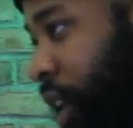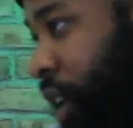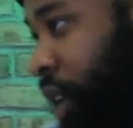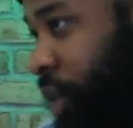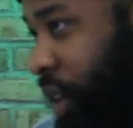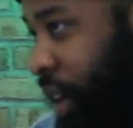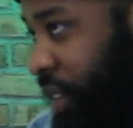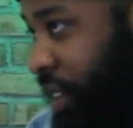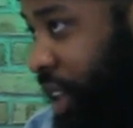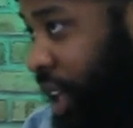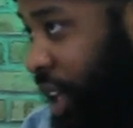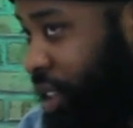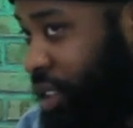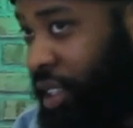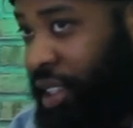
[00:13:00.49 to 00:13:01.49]
weed or whatever the
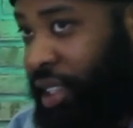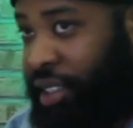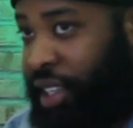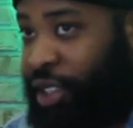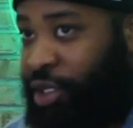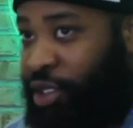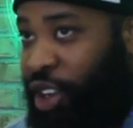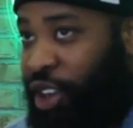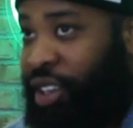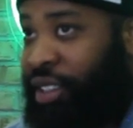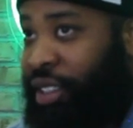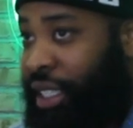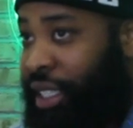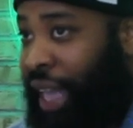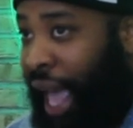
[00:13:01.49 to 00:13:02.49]
case is, and turn
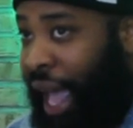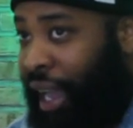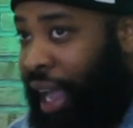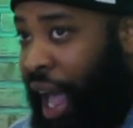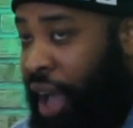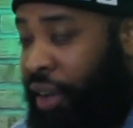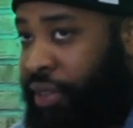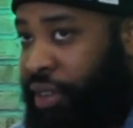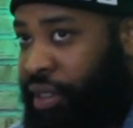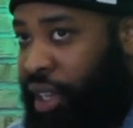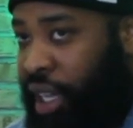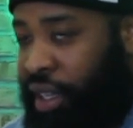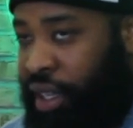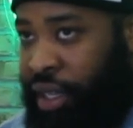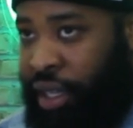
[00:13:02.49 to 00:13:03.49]
into that guy for a
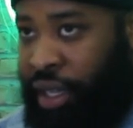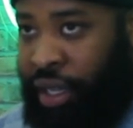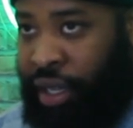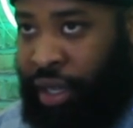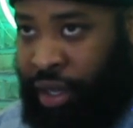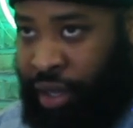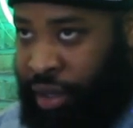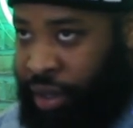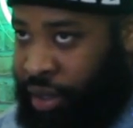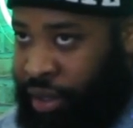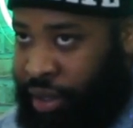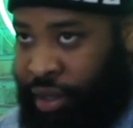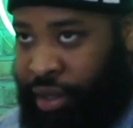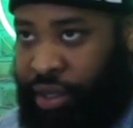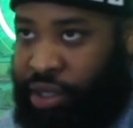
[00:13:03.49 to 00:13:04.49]
second,
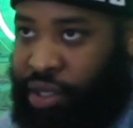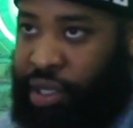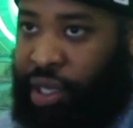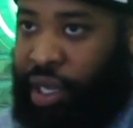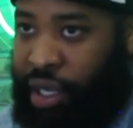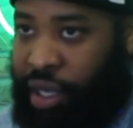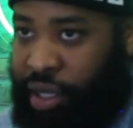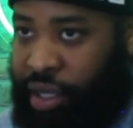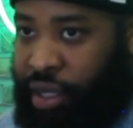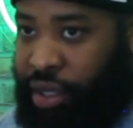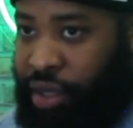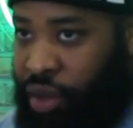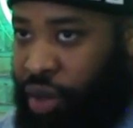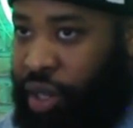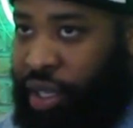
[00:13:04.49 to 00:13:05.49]
shit,
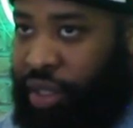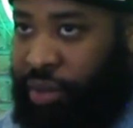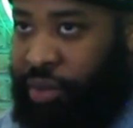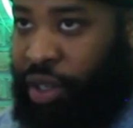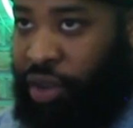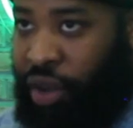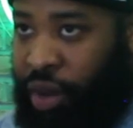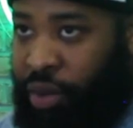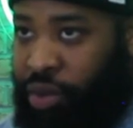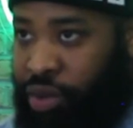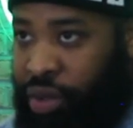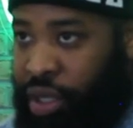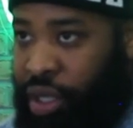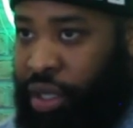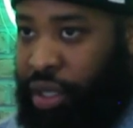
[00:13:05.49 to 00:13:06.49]
you're gonna get some
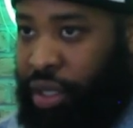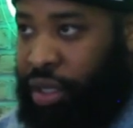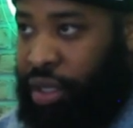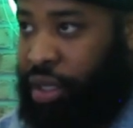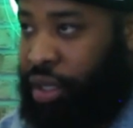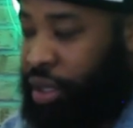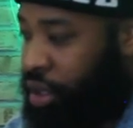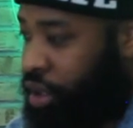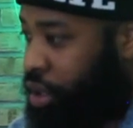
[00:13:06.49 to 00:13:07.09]
incredible shit.